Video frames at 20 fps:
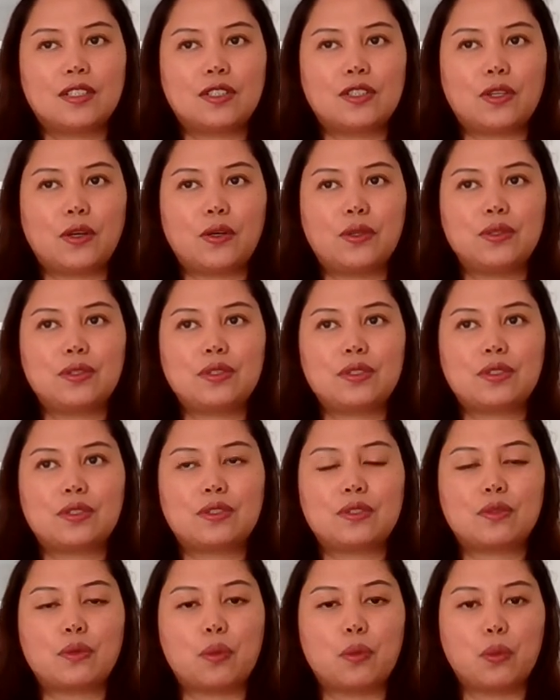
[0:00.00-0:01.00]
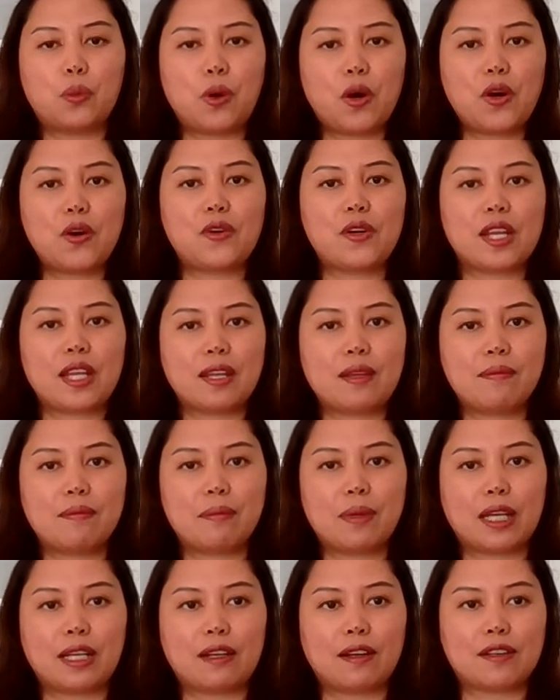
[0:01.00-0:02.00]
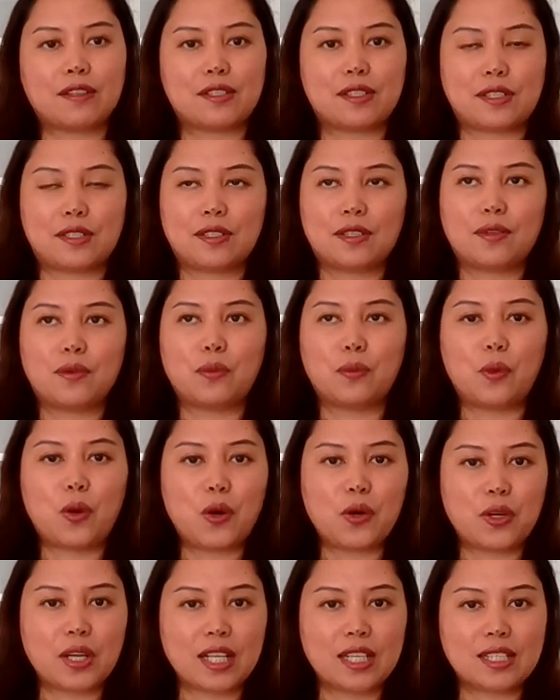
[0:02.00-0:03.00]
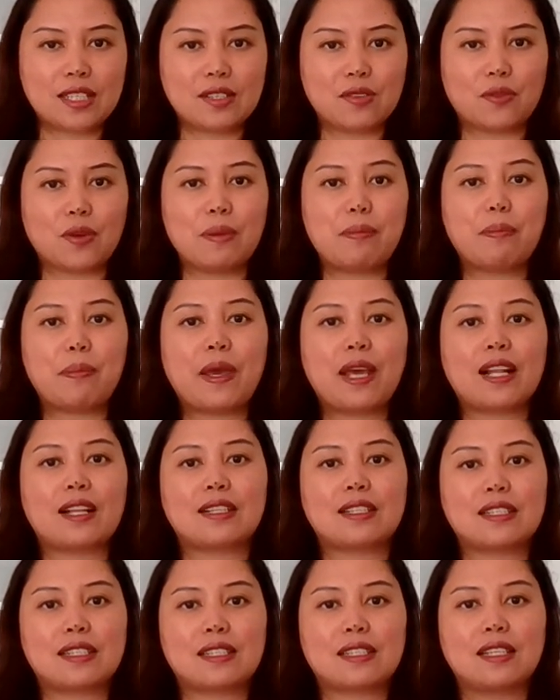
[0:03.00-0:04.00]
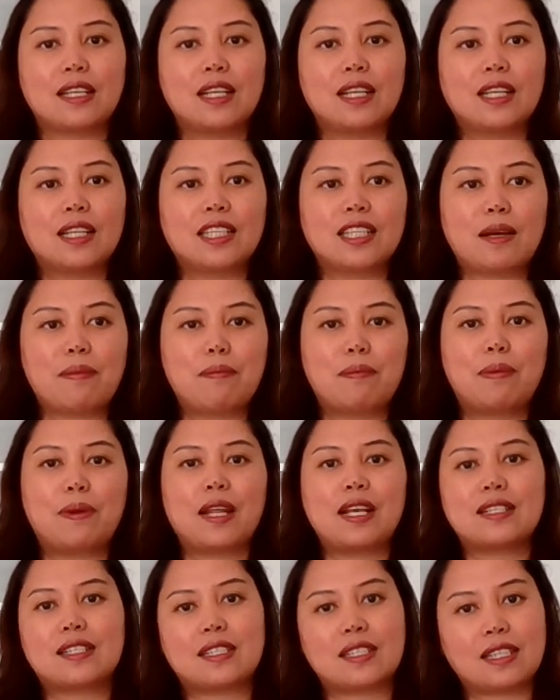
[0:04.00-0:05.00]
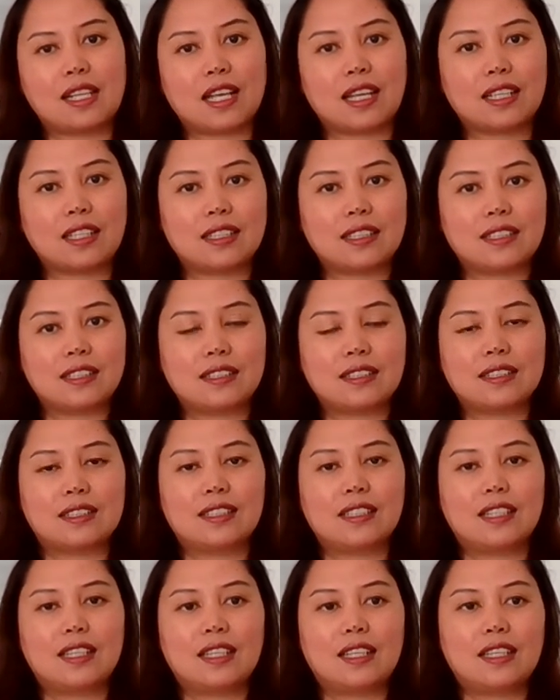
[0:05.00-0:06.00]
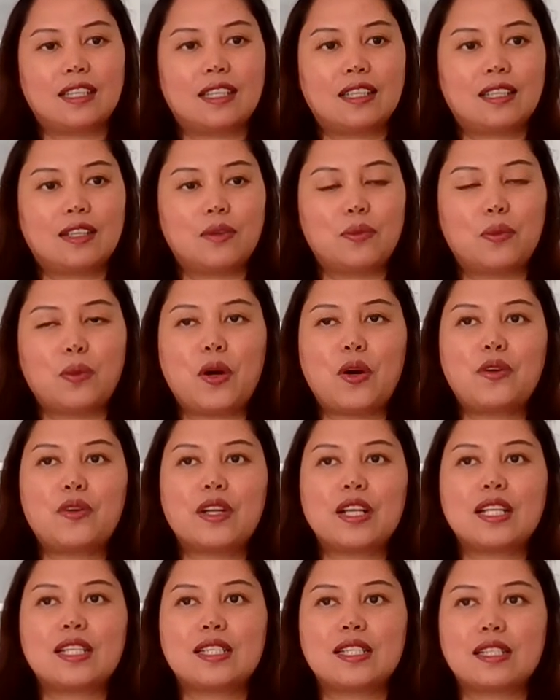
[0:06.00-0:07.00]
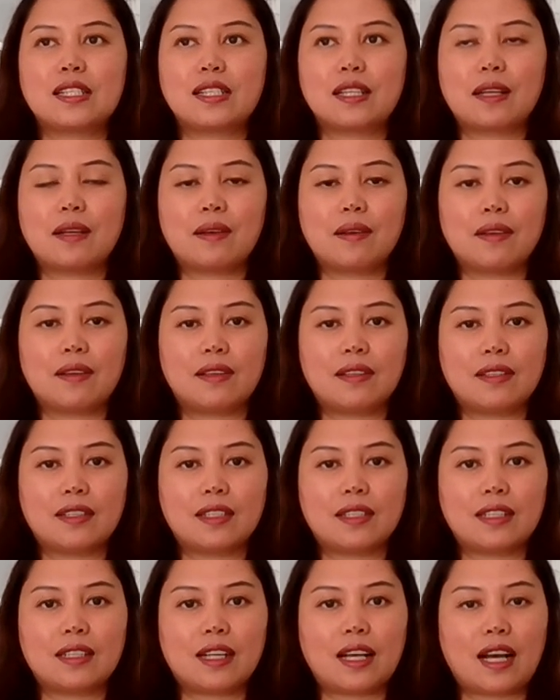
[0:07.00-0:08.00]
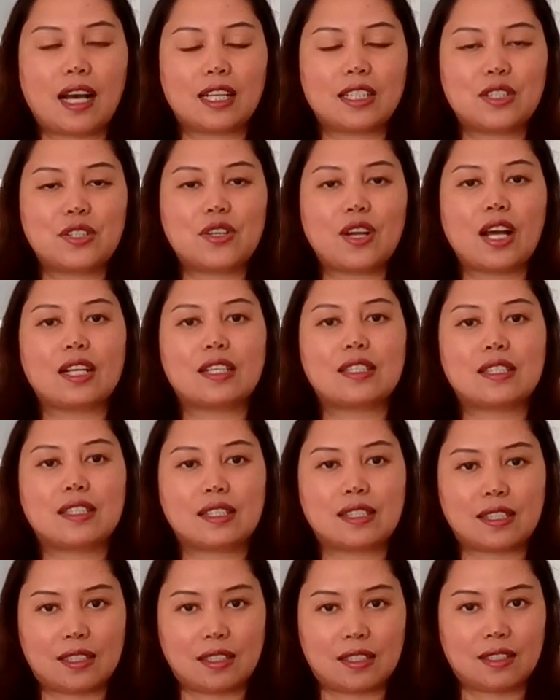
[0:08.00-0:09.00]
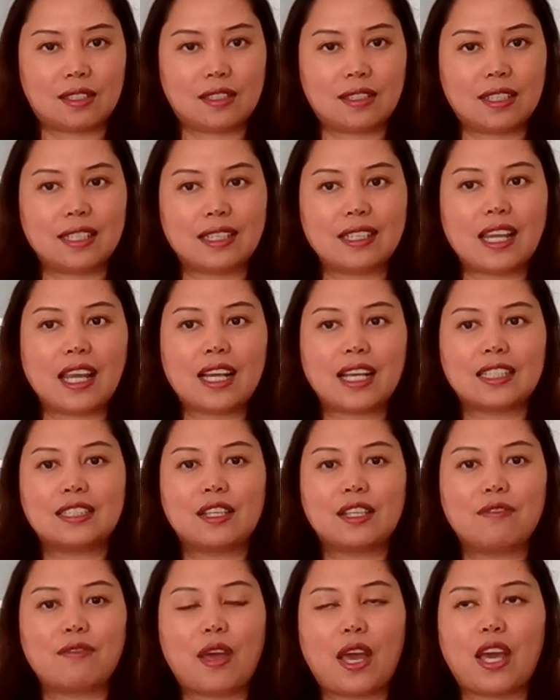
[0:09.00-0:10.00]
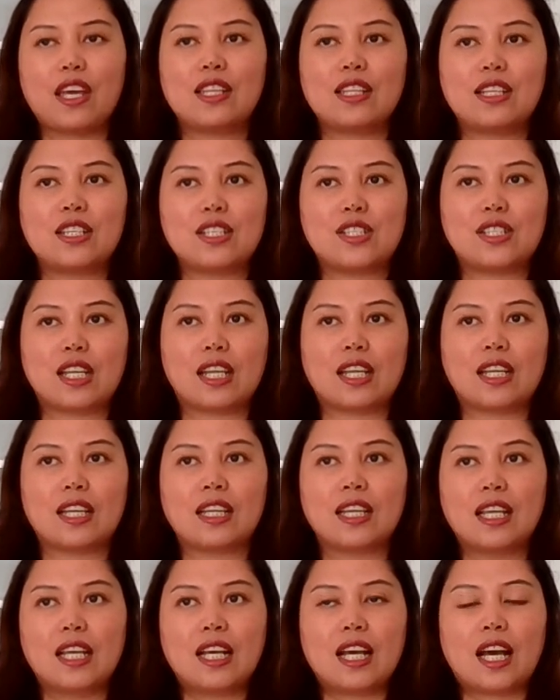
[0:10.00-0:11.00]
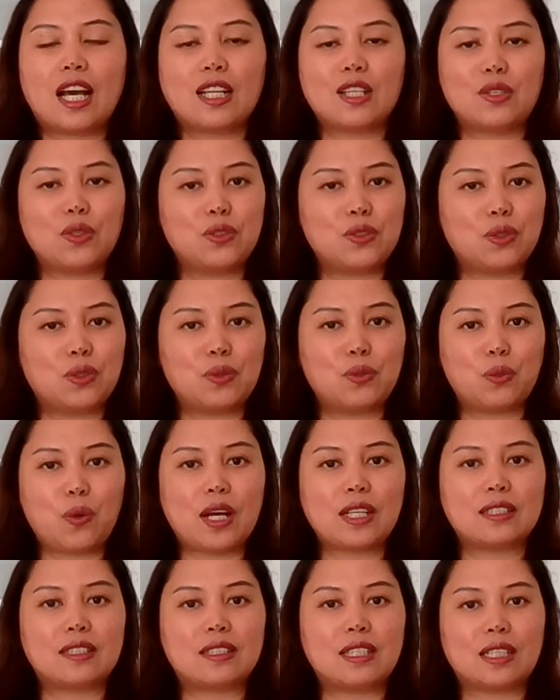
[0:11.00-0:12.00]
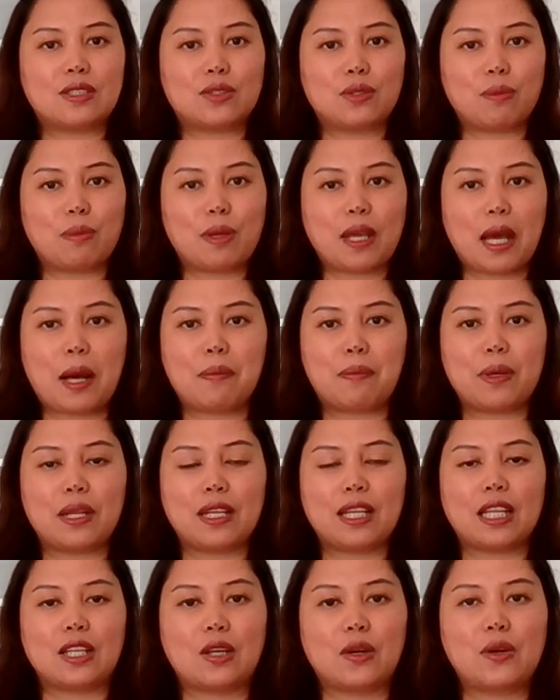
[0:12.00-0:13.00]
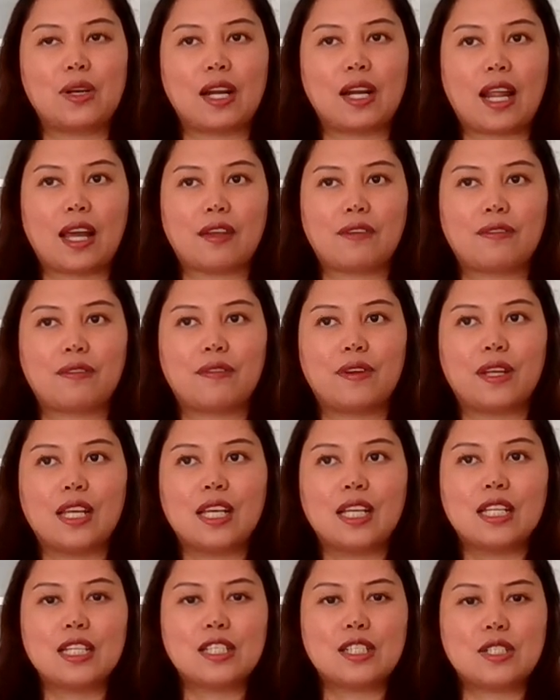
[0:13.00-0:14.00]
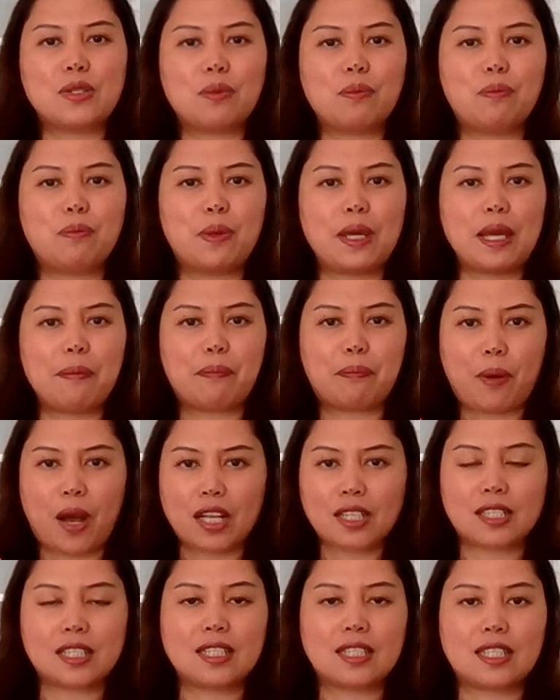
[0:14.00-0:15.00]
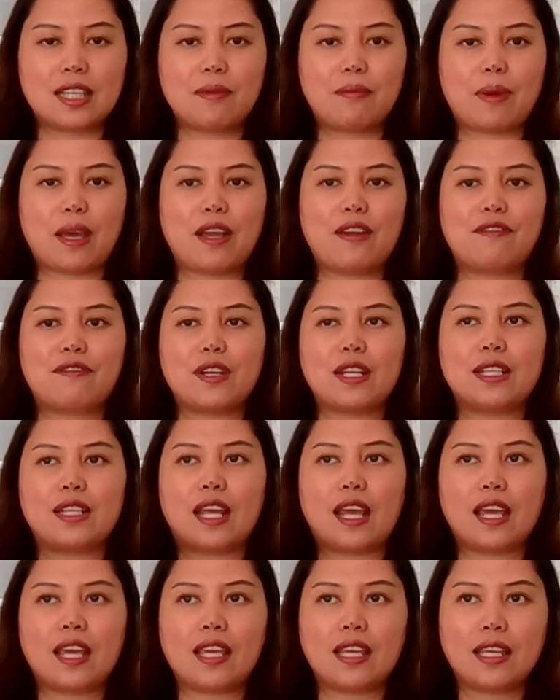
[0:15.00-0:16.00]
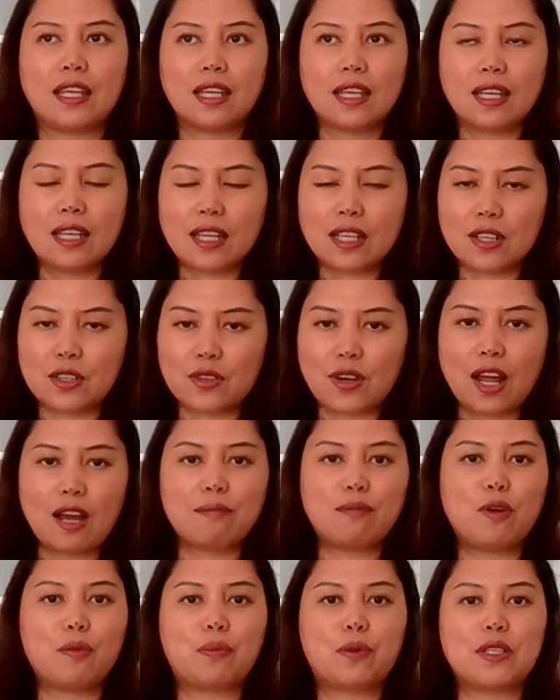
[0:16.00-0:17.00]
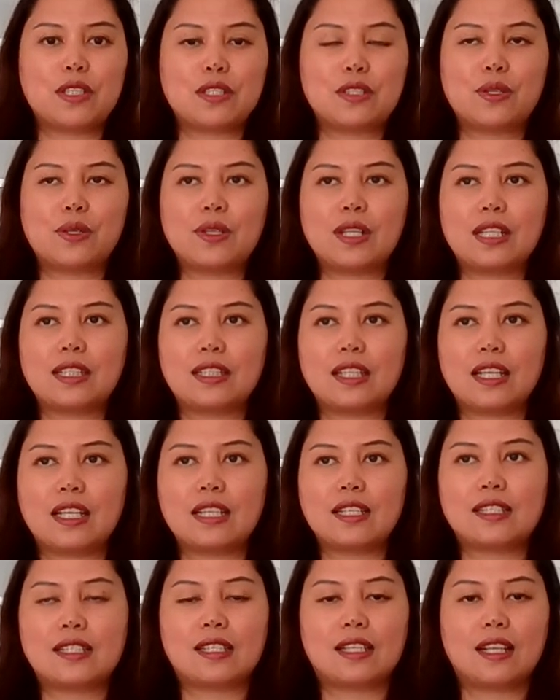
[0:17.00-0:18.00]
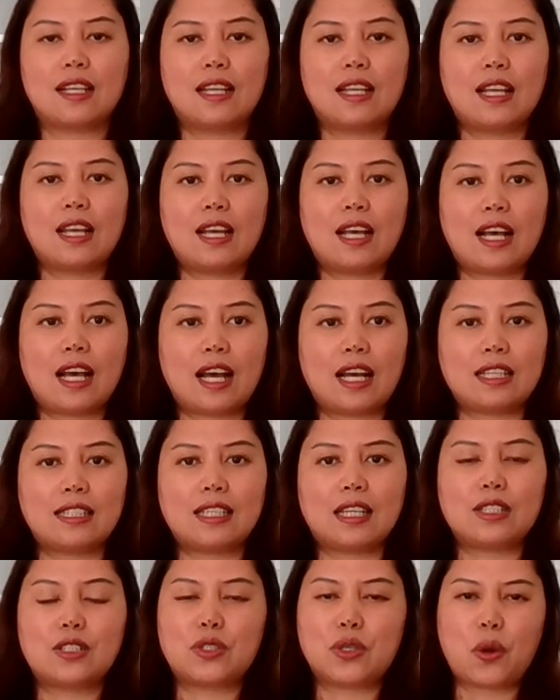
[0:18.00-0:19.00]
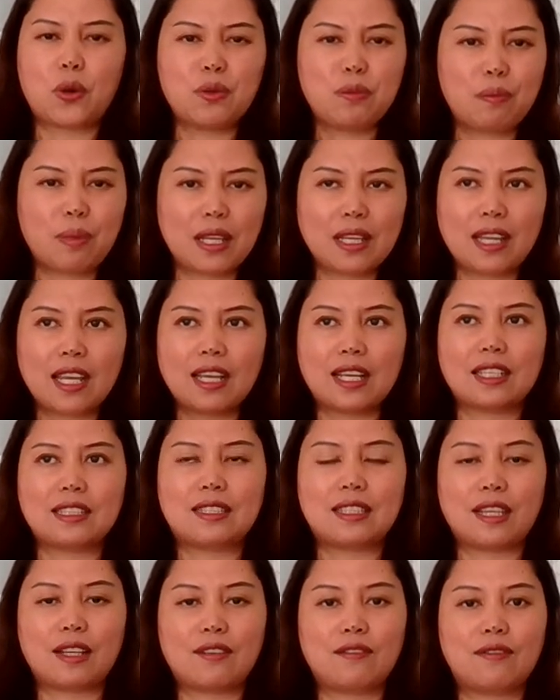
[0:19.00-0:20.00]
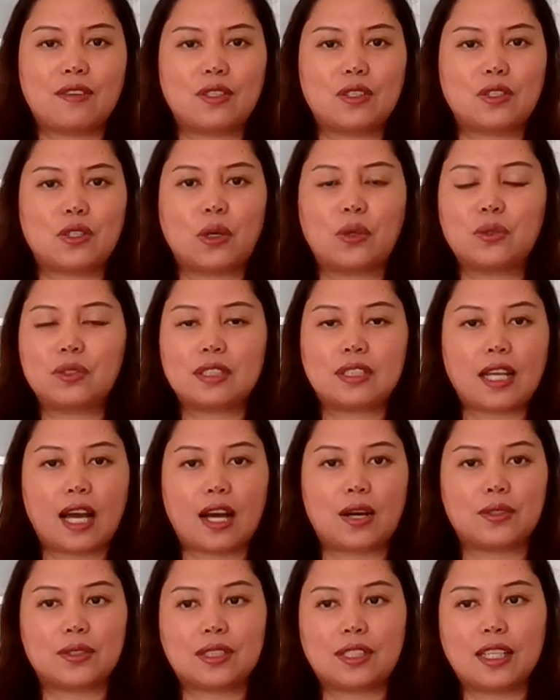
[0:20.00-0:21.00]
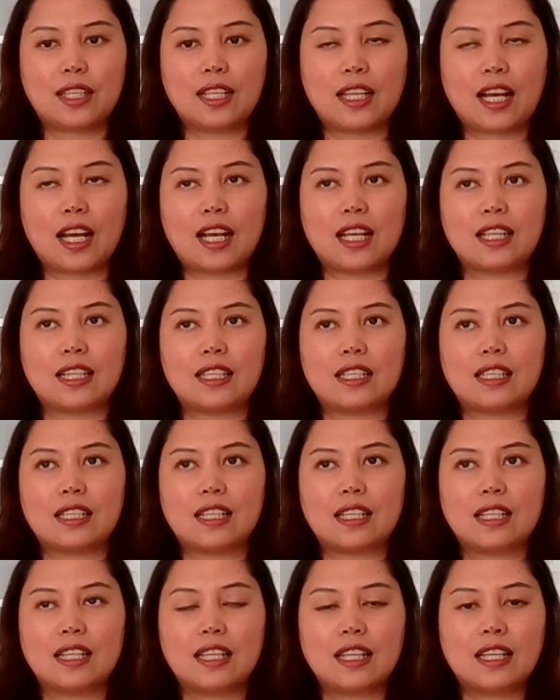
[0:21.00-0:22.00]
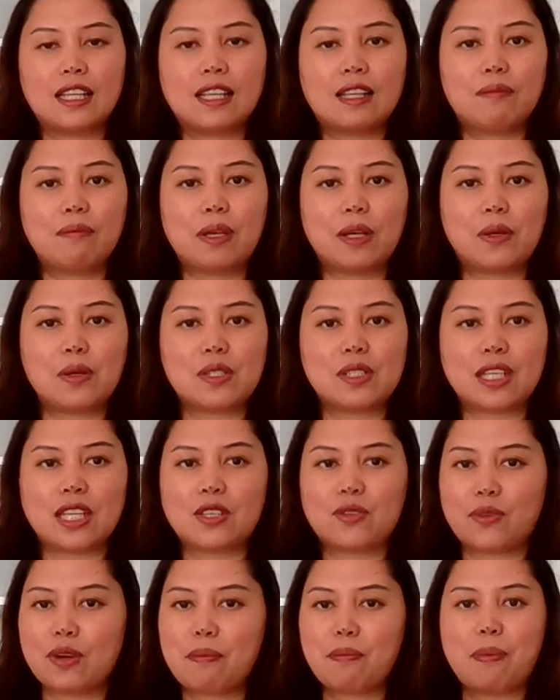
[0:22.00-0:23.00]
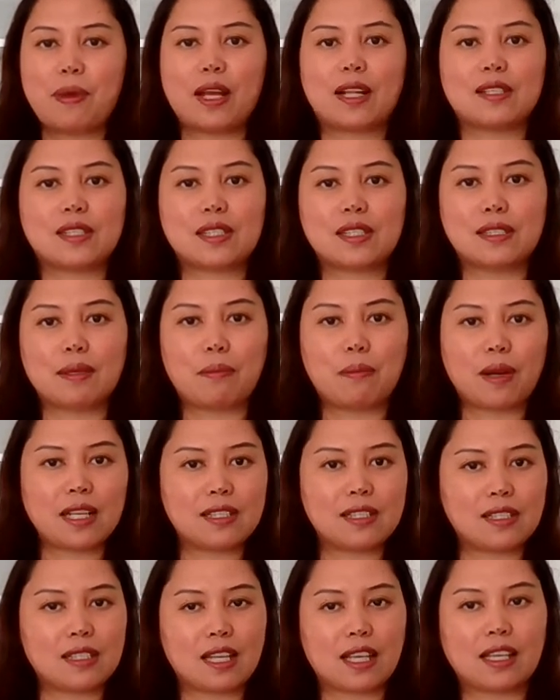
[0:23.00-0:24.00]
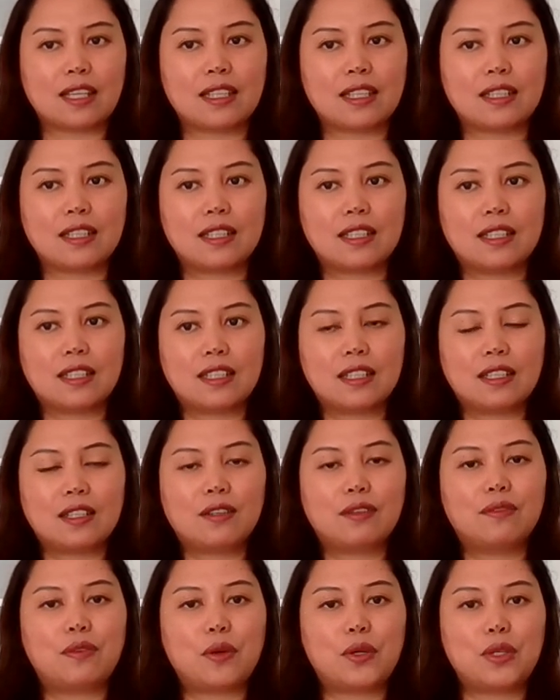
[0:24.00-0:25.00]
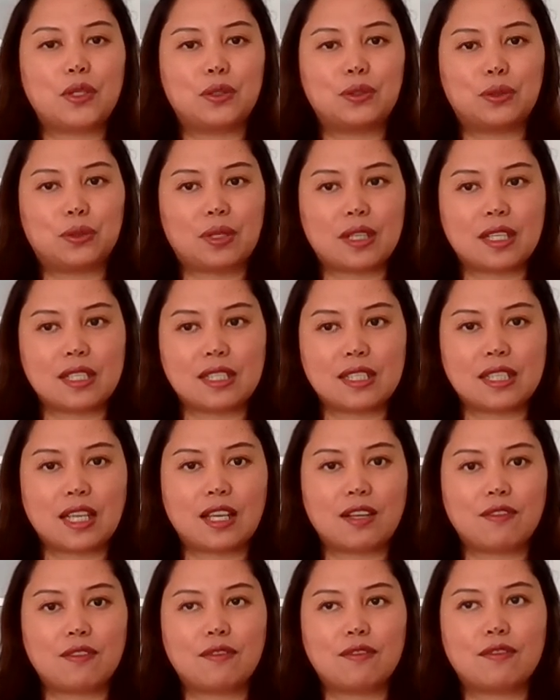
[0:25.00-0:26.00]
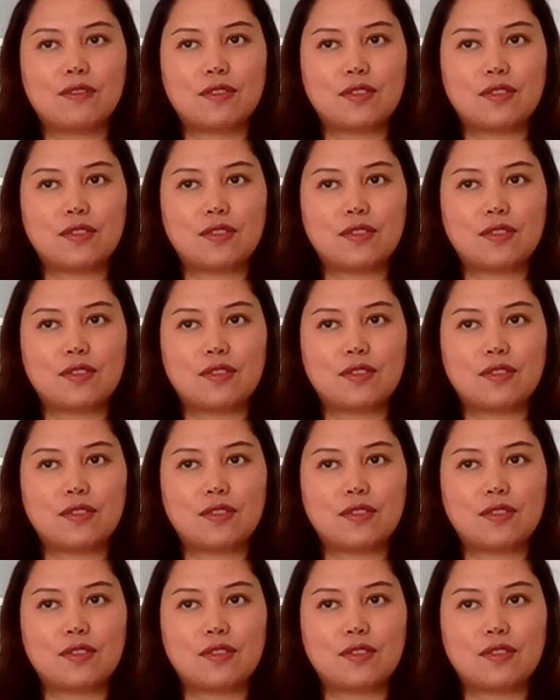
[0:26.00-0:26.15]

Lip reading: Don't worry, because worries repels the blessing. Worries attracts negative energy, and you don't want that to be happening in your life. So be positive every day, grab opportunities, and don't be negative, don't doubt, because it repels the blessing for you to receive.